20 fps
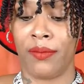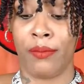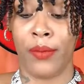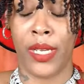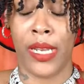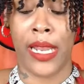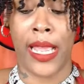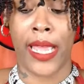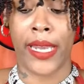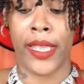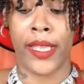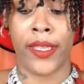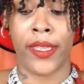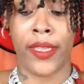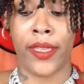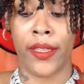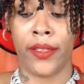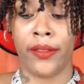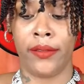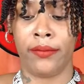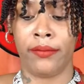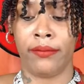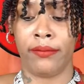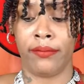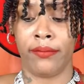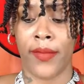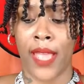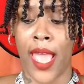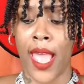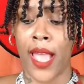But I didn't care.
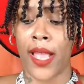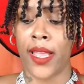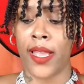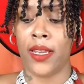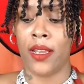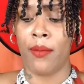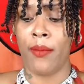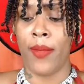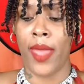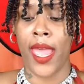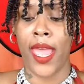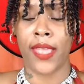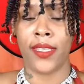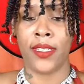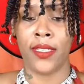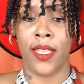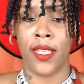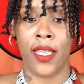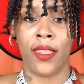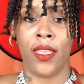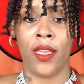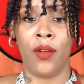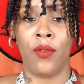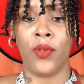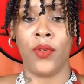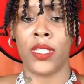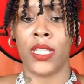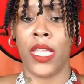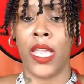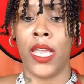I couldn't imagine that there
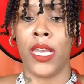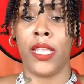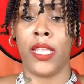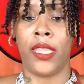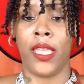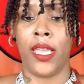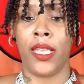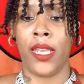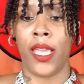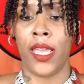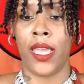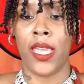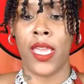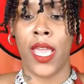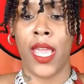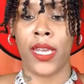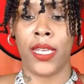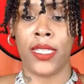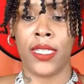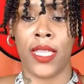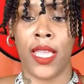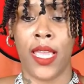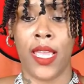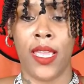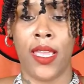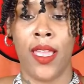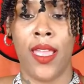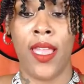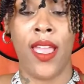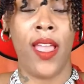was anything that he had to
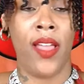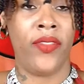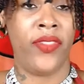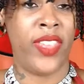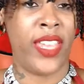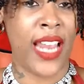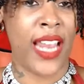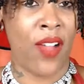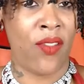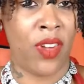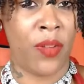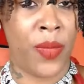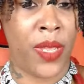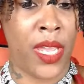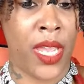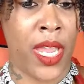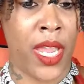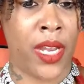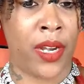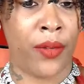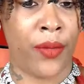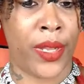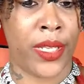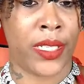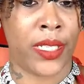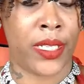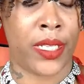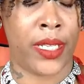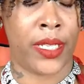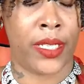say that I would be
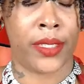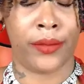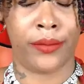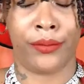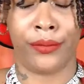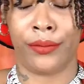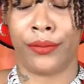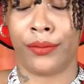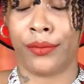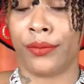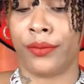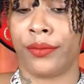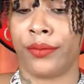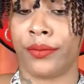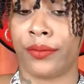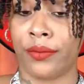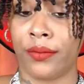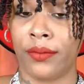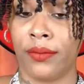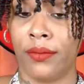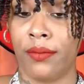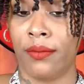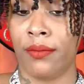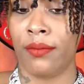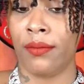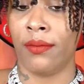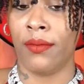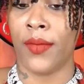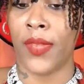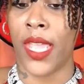interested in.
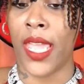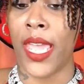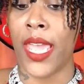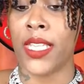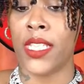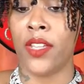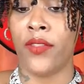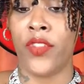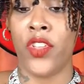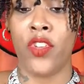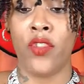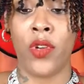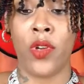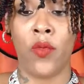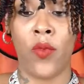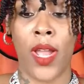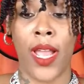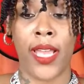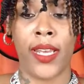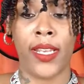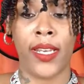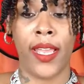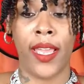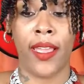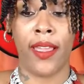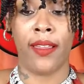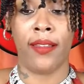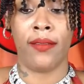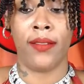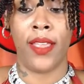As the viewing winded
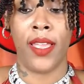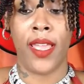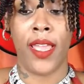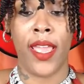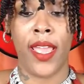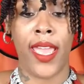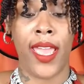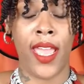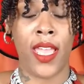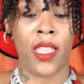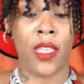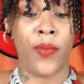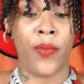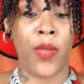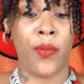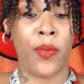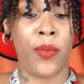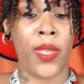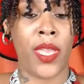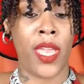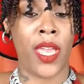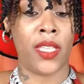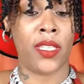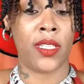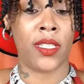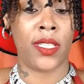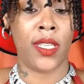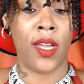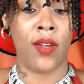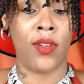down and the people began
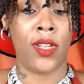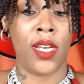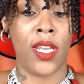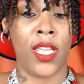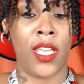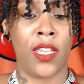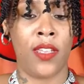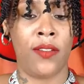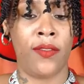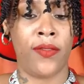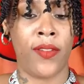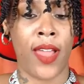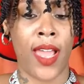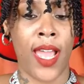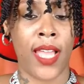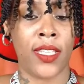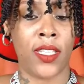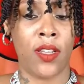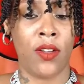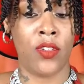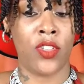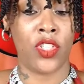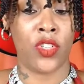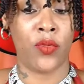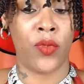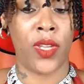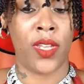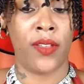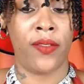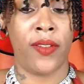to slowly leave, I told
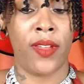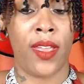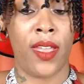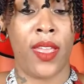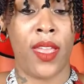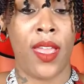Sharif,